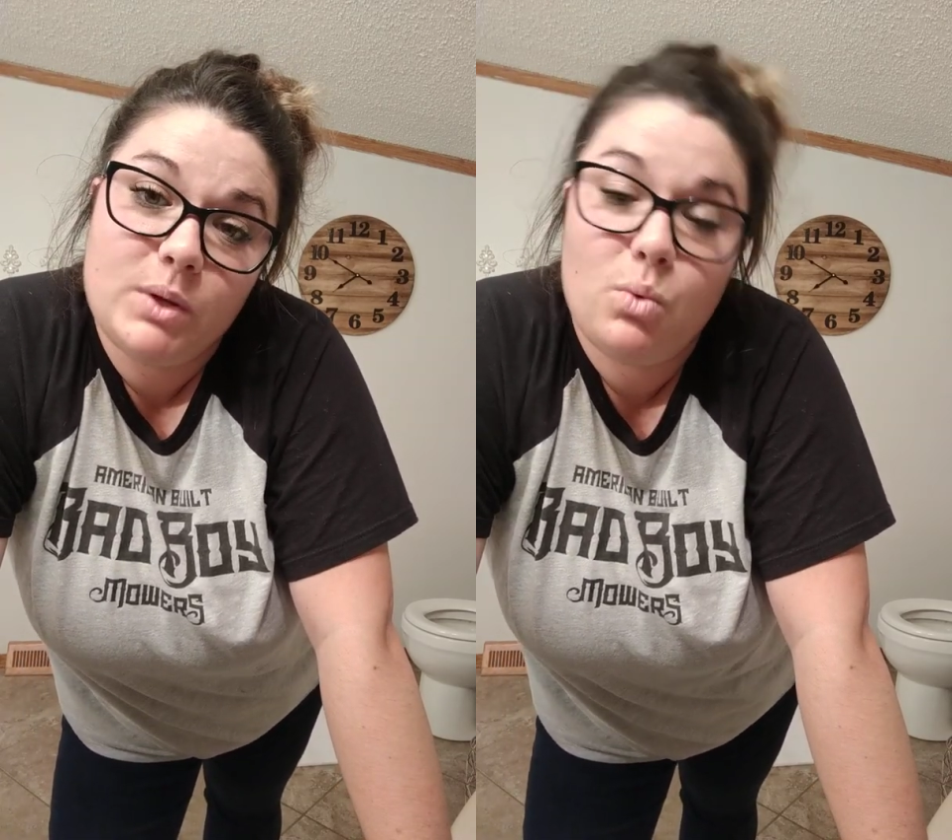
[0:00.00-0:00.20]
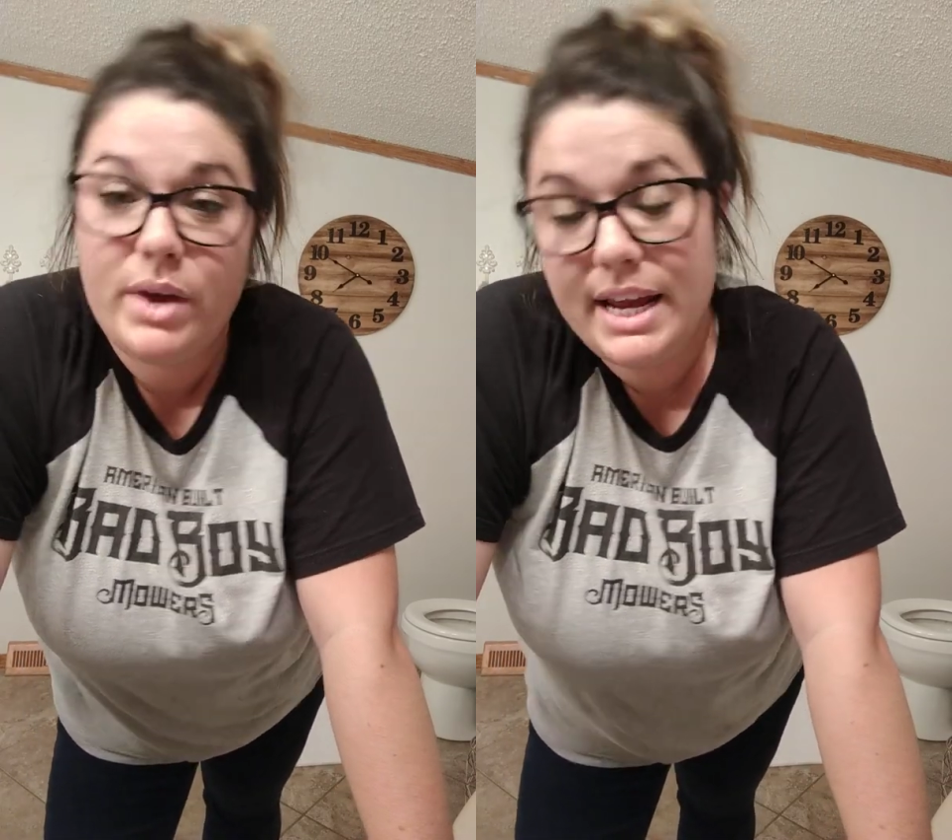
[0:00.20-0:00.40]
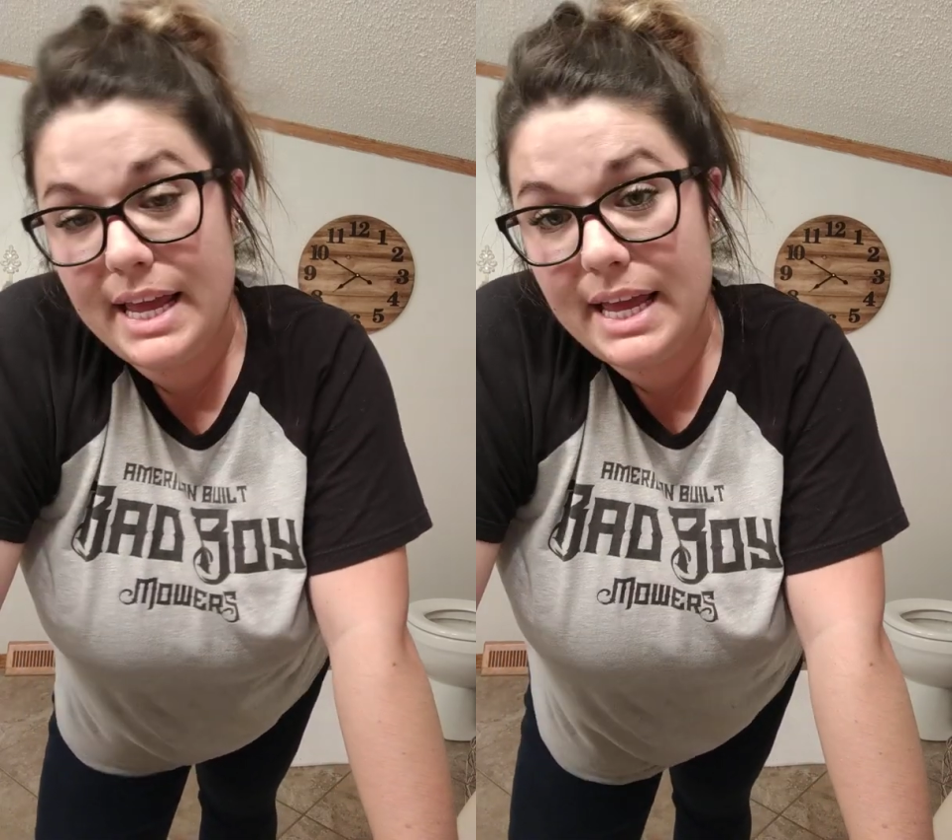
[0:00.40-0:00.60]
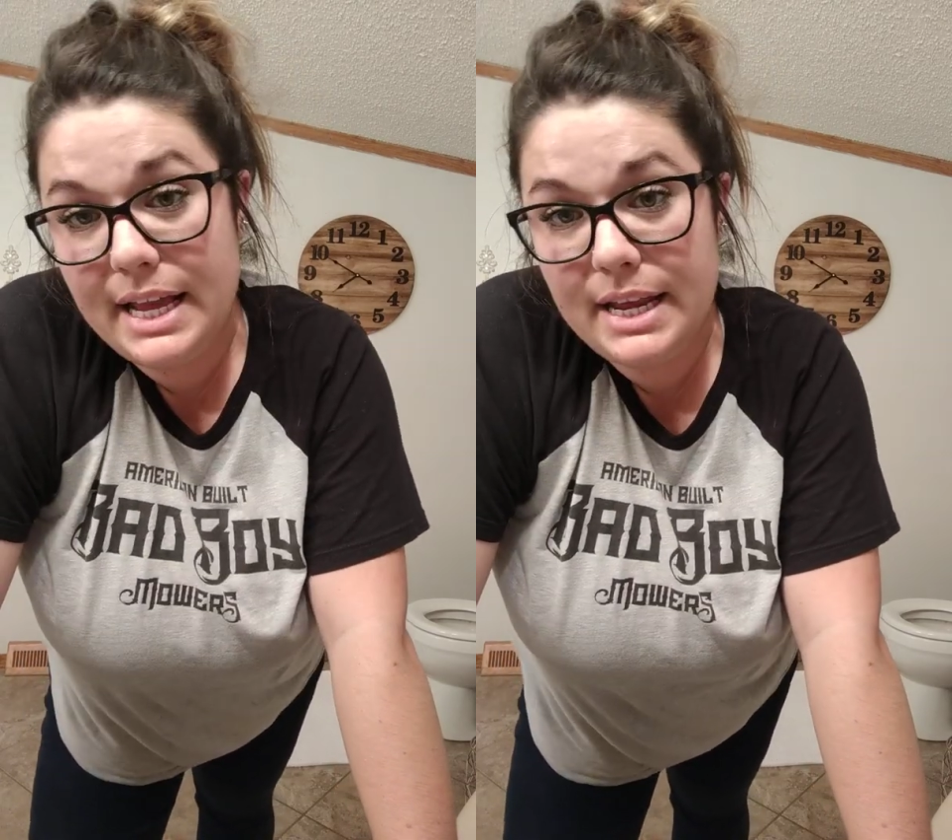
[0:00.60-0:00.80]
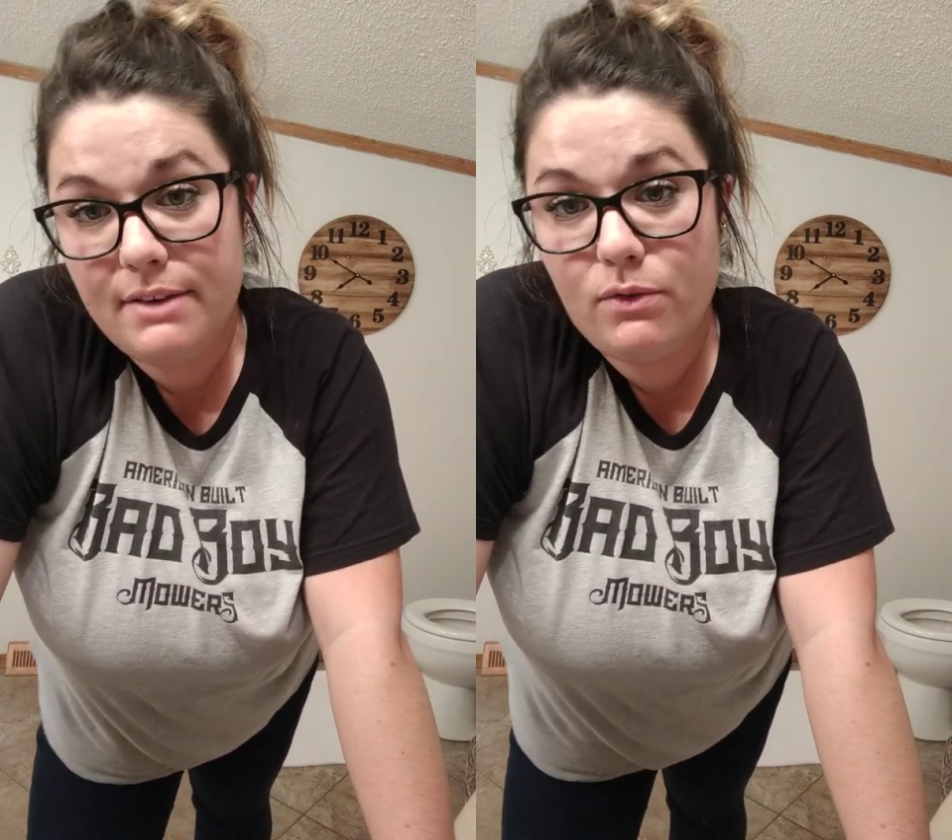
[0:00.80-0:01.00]
went
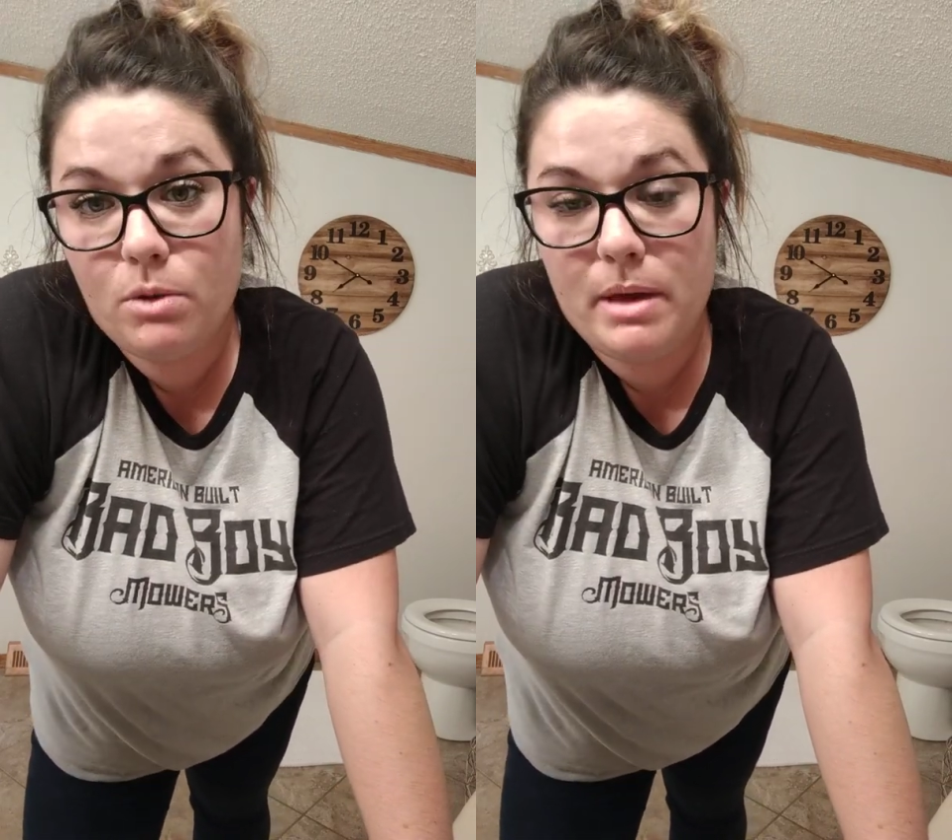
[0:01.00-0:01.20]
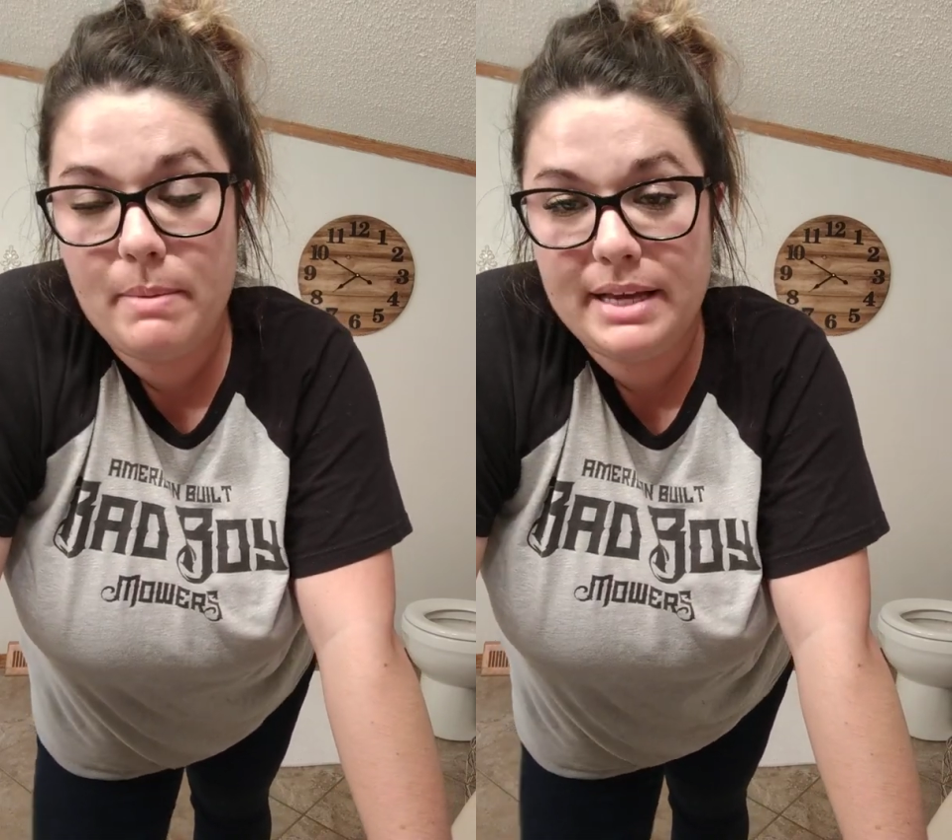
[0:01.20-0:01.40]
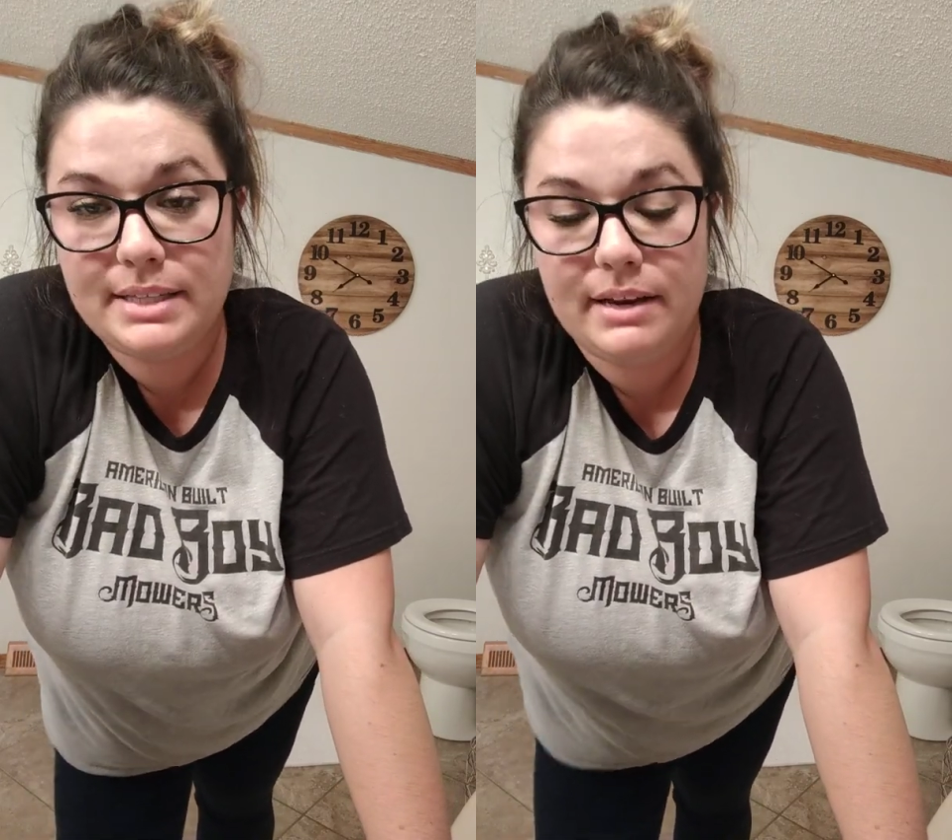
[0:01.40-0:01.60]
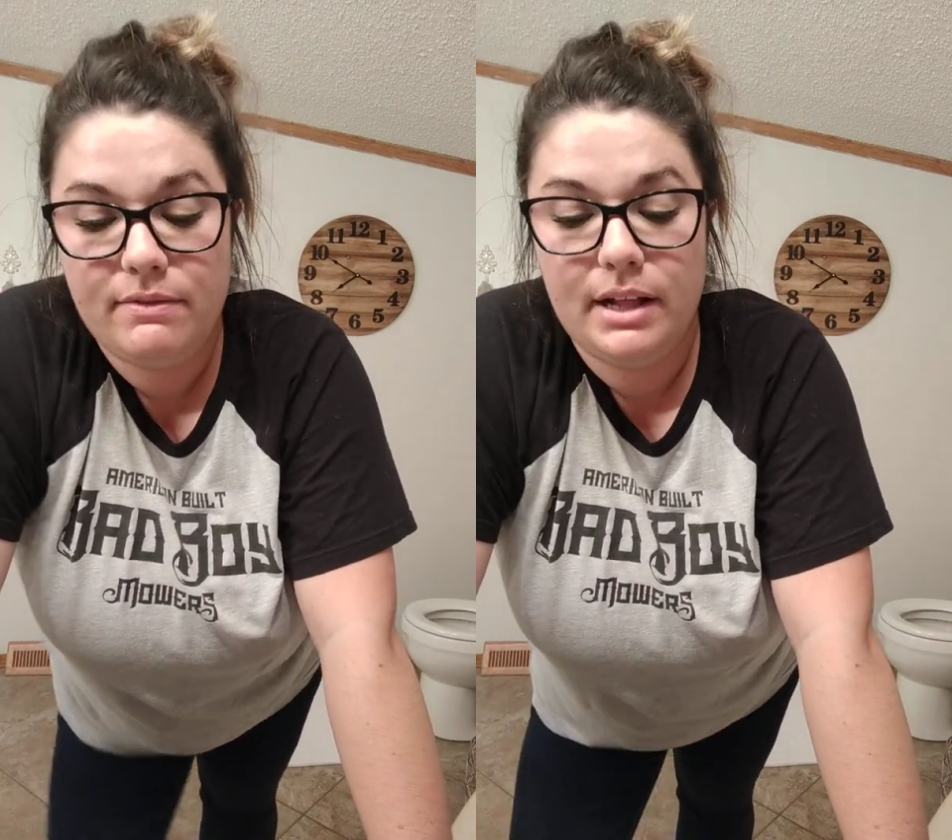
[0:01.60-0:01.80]
in for my baseline